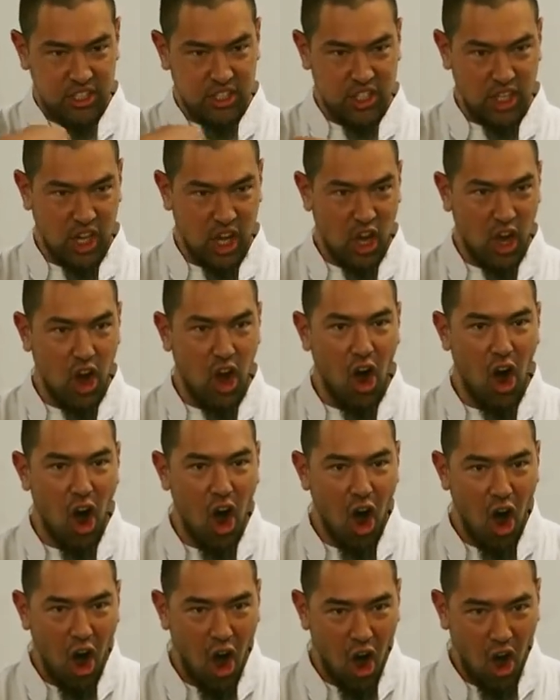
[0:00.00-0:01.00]
to
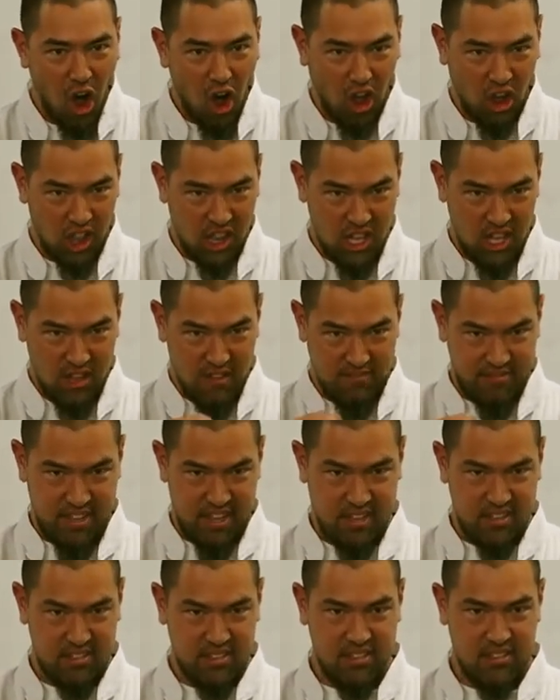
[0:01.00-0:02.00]
all of
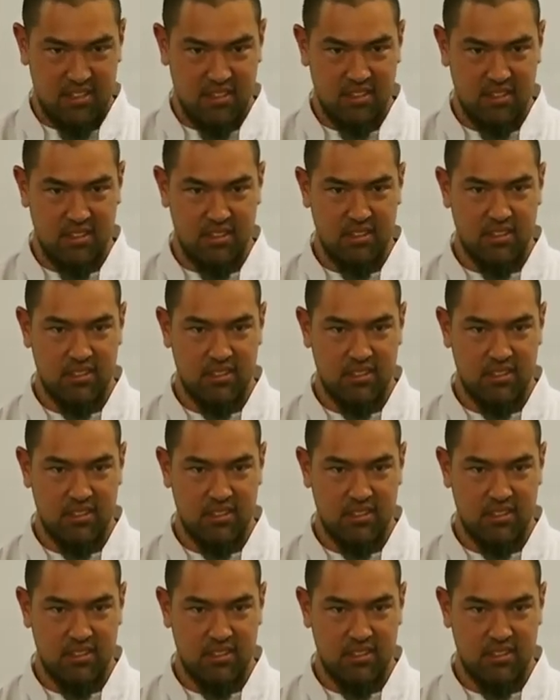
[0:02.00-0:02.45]
it.